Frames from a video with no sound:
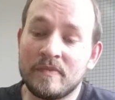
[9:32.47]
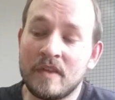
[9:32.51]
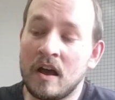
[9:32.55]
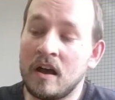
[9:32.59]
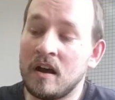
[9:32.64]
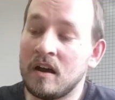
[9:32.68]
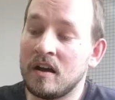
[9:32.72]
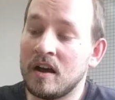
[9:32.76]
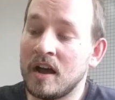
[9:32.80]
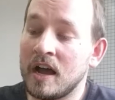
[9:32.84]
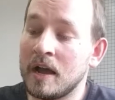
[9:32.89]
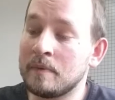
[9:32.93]

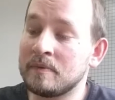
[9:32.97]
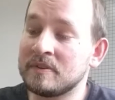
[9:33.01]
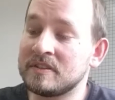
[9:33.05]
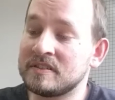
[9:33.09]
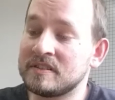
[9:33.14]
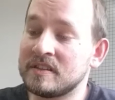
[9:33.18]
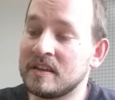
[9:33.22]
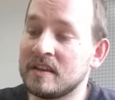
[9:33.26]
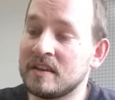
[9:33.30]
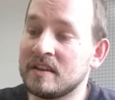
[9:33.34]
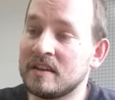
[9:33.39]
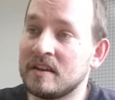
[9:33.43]
I would
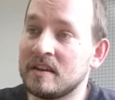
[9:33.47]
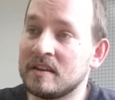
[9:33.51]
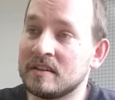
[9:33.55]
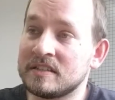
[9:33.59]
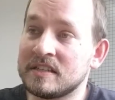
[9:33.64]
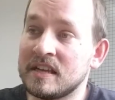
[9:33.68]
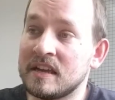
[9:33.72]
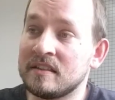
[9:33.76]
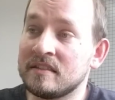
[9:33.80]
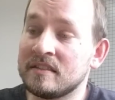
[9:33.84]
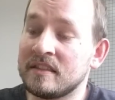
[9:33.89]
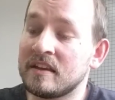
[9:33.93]
say a
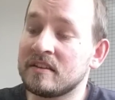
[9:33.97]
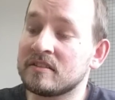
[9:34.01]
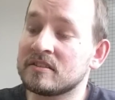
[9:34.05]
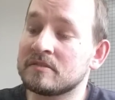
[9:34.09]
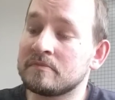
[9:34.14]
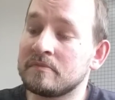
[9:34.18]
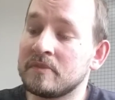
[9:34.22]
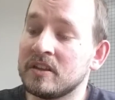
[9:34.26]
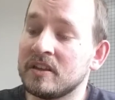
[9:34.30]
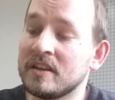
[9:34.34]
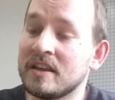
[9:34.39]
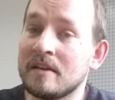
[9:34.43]

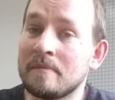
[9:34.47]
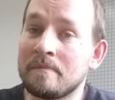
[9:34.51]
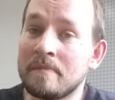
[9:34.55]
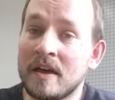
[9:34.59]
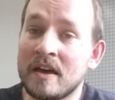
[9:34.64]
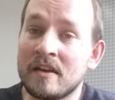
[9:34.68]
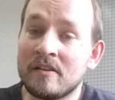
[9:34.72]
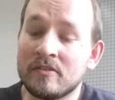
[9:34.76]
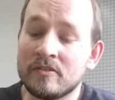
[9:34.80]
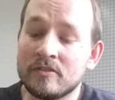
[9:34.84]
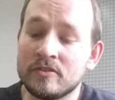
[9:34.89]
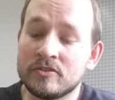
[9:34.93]
10,000 milliamp
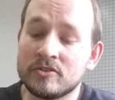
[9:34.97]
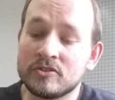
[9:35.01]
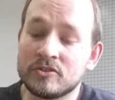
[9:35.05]
battery,